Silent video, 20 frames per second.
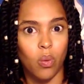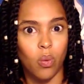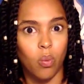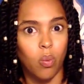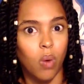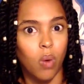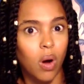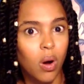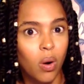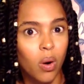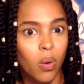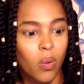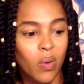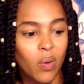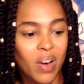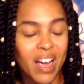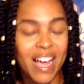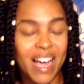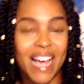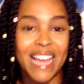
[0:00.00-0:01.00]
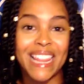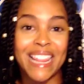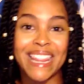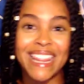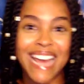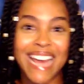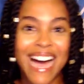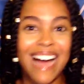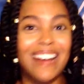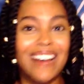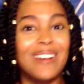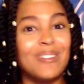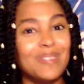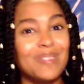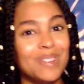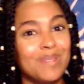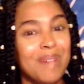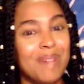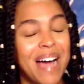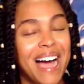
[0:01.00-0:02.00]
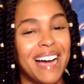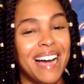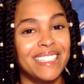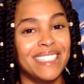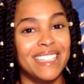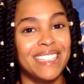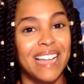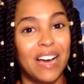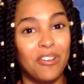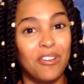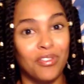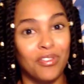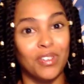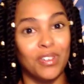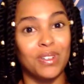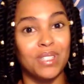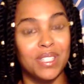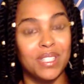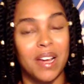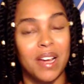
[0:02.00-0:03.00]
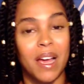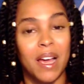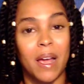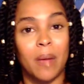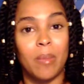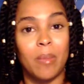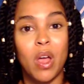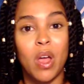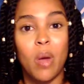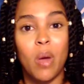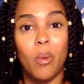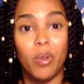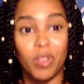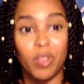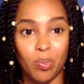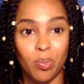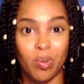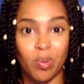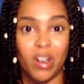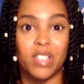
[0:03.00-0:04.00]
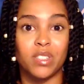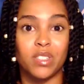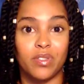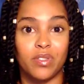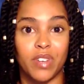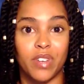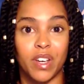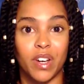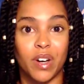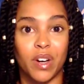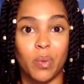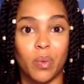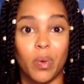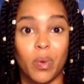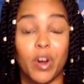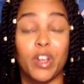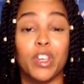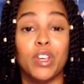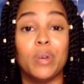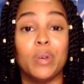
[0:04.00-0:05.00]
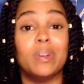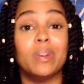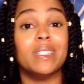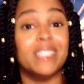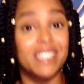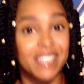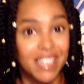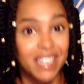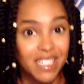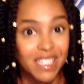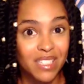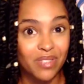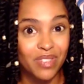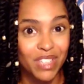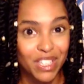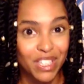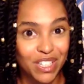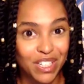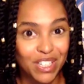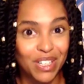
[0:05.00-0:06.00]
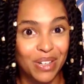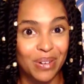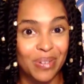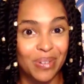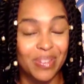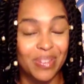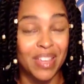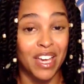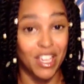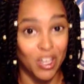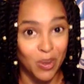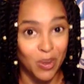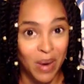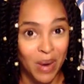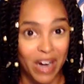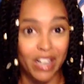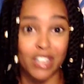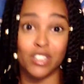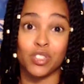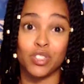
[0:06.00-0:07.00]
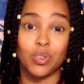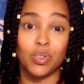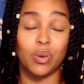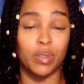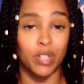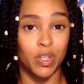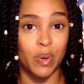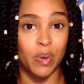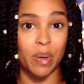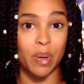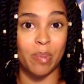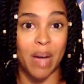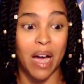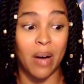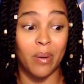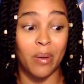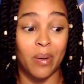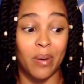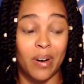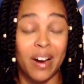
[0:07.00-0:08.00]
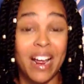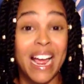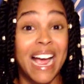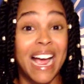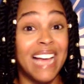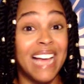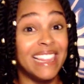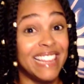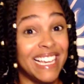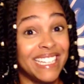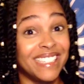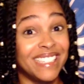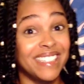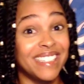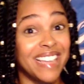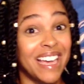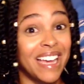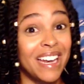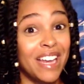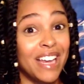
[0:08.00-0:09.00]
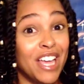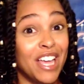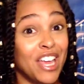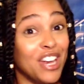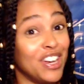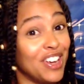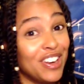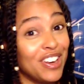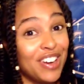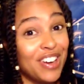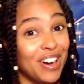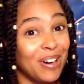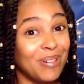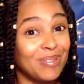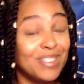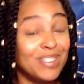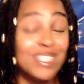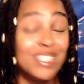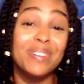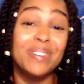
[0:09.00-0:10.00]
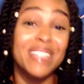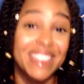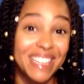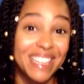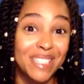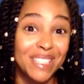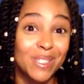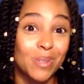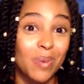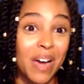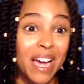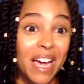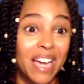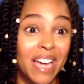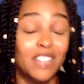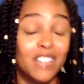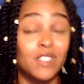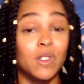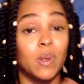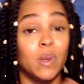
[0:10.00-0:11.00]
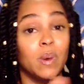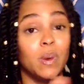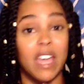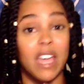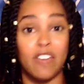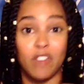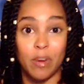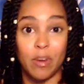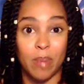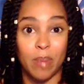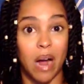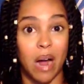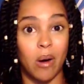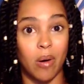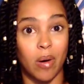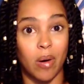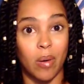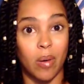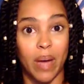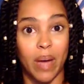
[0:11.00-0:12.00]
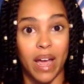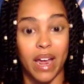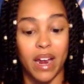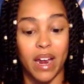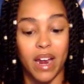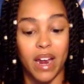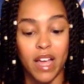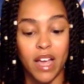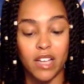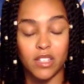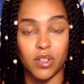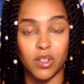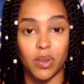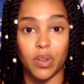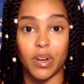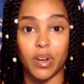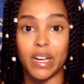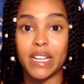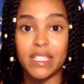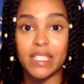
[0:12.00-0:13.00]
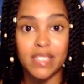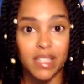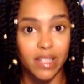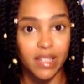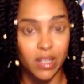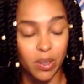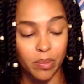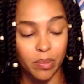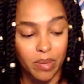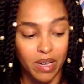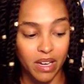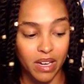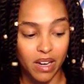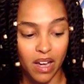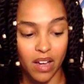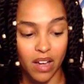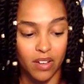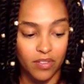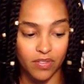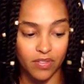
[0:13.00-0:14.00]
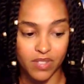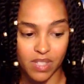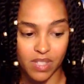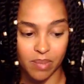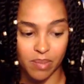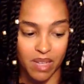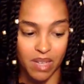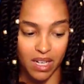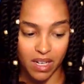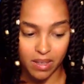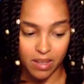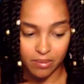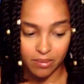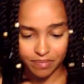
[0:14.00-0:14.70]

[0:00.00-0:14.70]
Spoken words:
whoa. And that goes back to that first time with the parental figure, where you instinctively knew that you had control and you had power, and they said, no, no, do it this way. So you gave your power away. So there is a little bit of something